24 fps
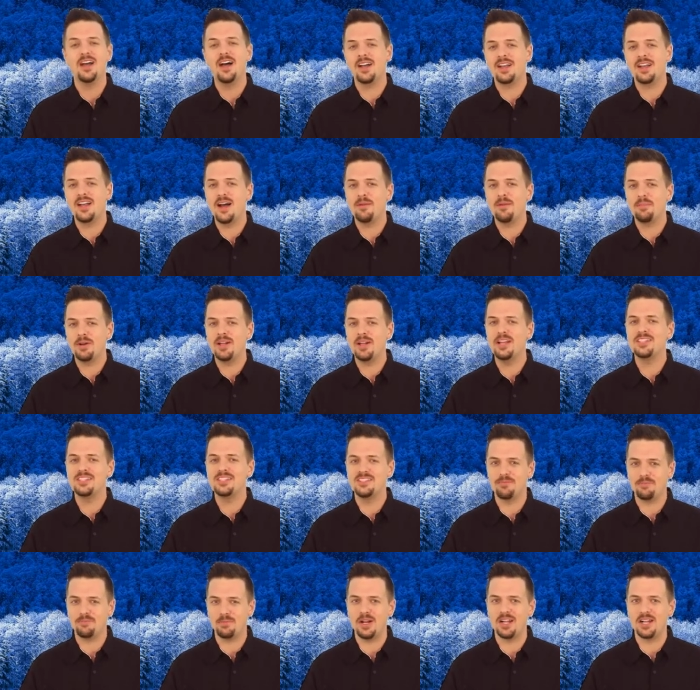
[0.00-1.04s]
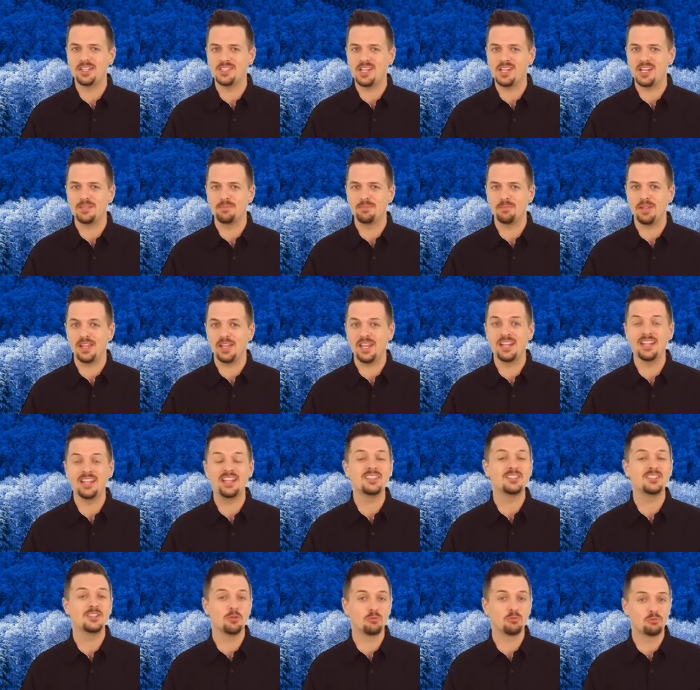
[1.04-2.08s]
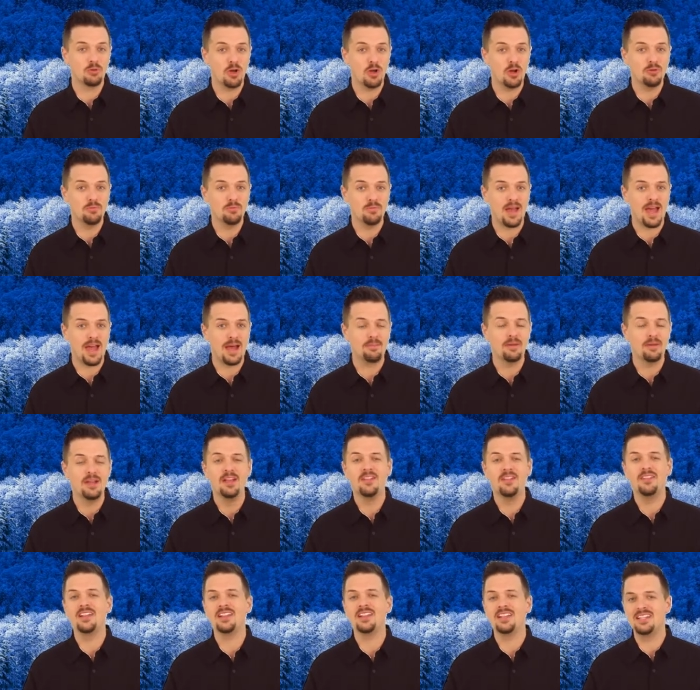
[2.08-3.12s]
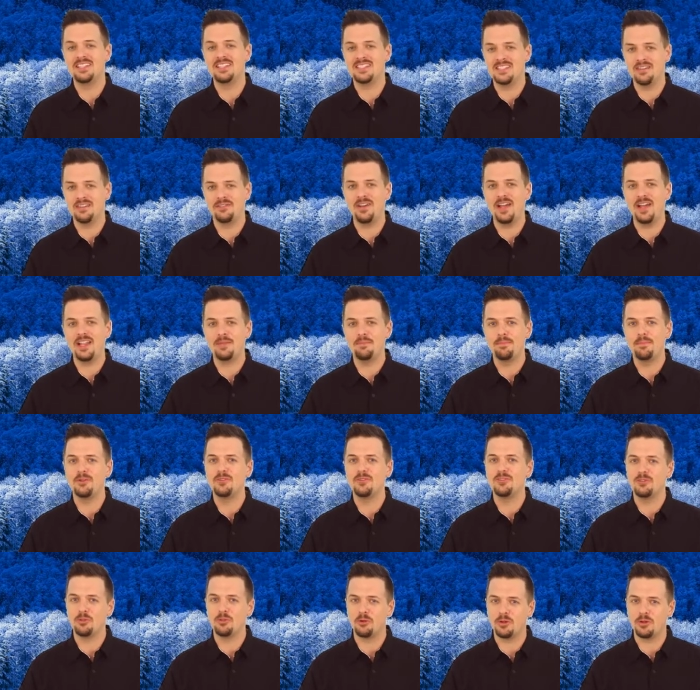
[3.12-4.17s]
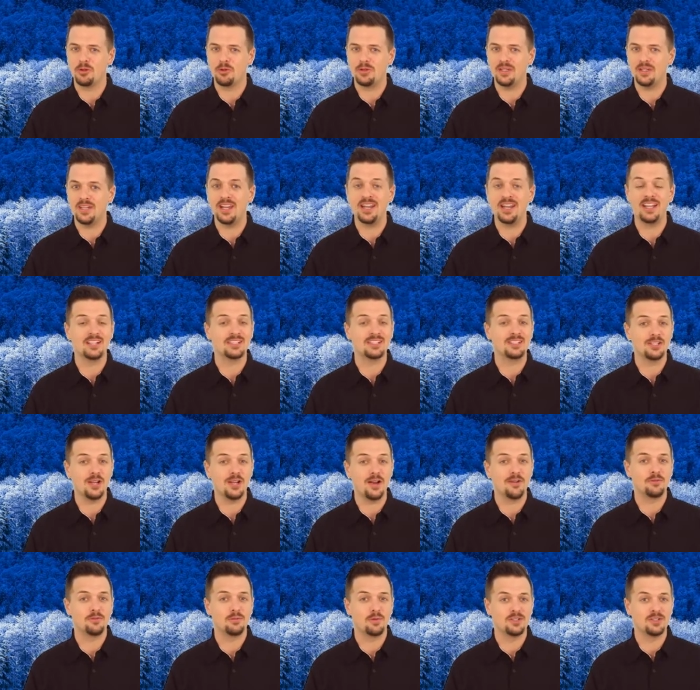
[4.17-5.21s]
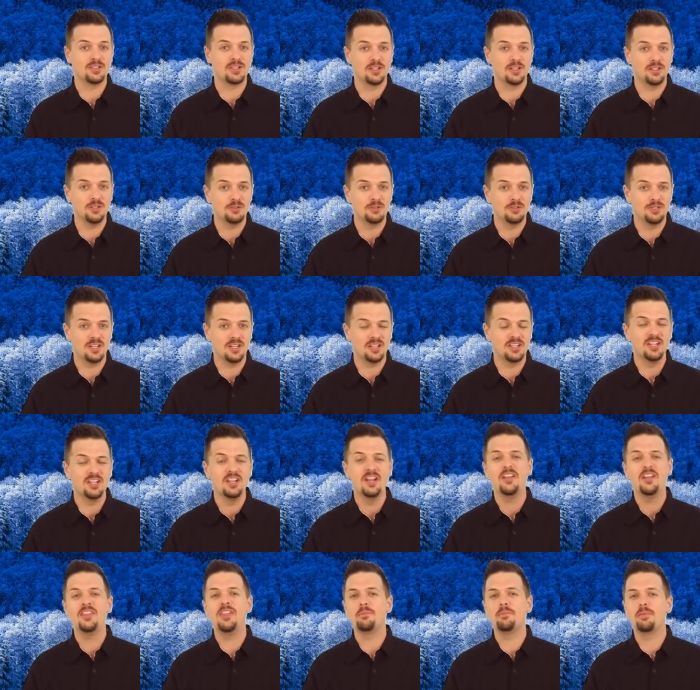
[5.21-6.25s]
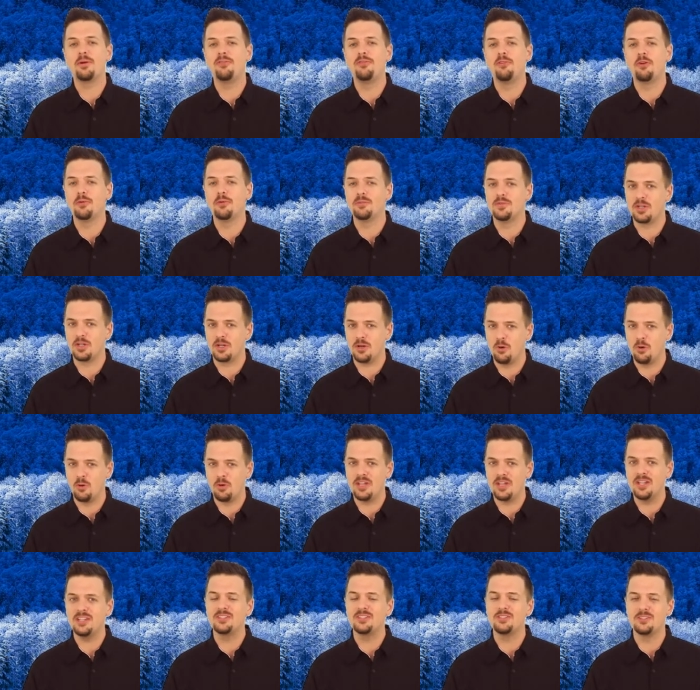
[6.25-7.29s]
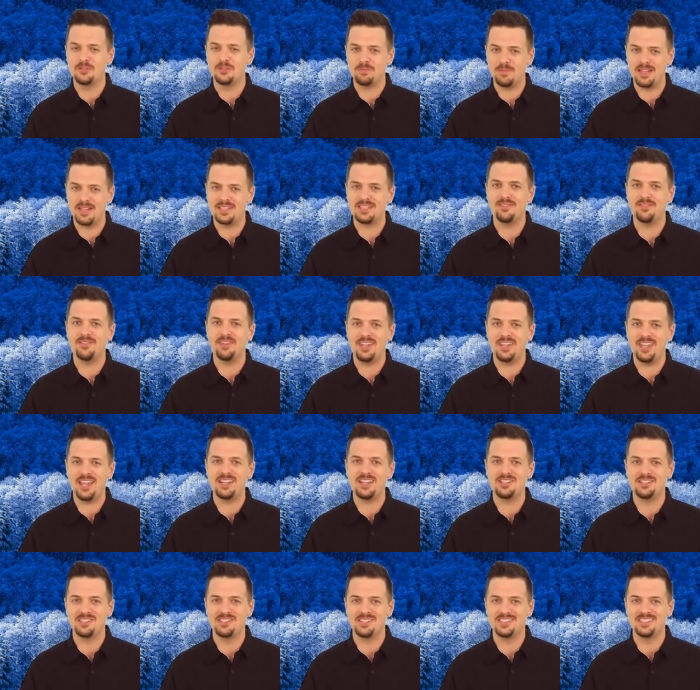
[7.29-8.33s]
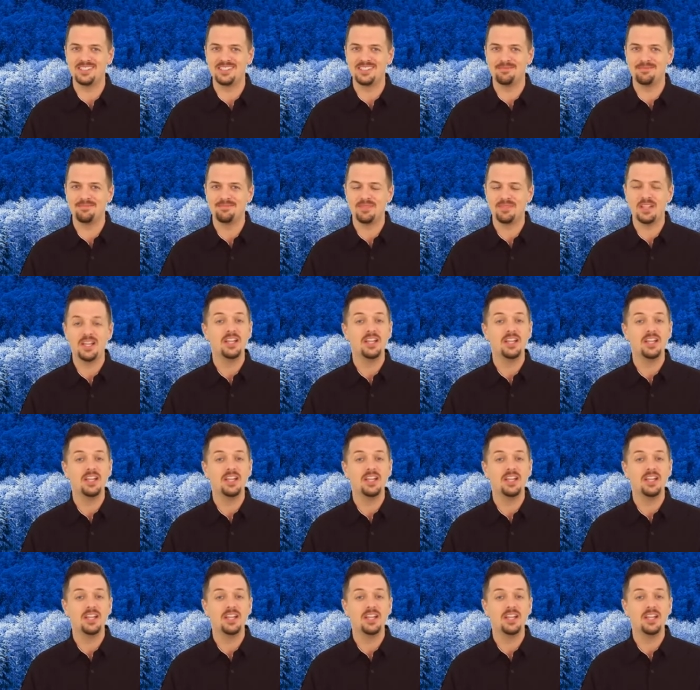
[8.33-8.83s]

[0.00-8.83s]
A comprehensive project plan is the roadmap that leads developers toward creating a software solution that performs according to specifications.